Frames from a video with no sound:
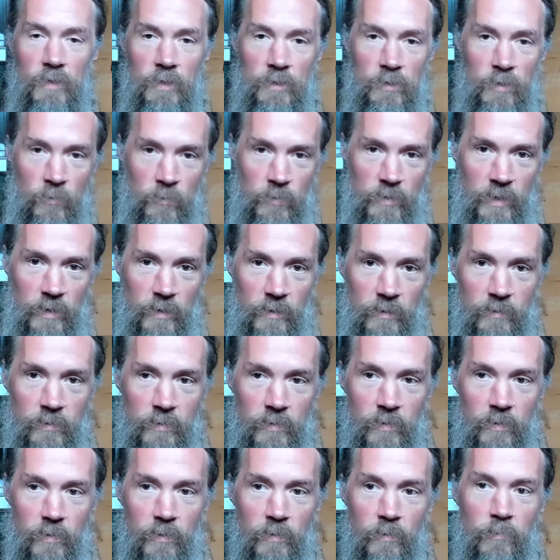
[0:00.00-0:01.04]
that you don't care,
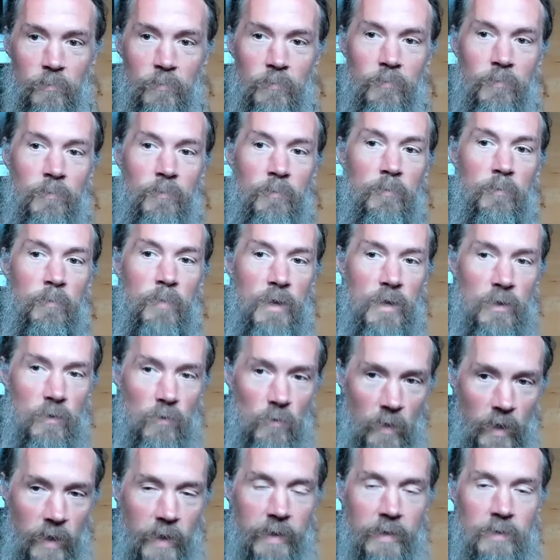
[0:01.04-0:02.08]
but
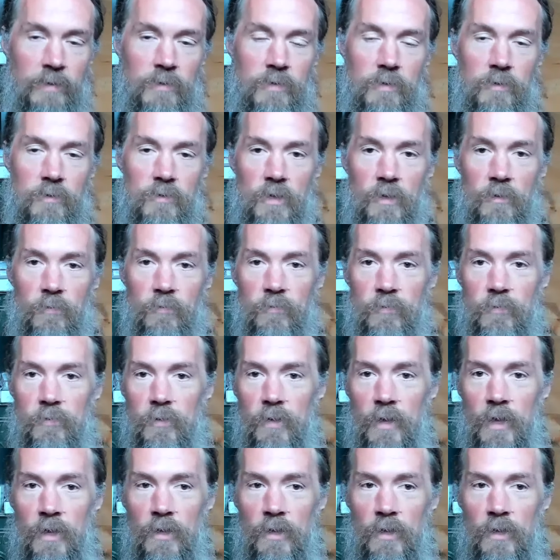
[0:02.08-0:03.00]
you're lying to yourself.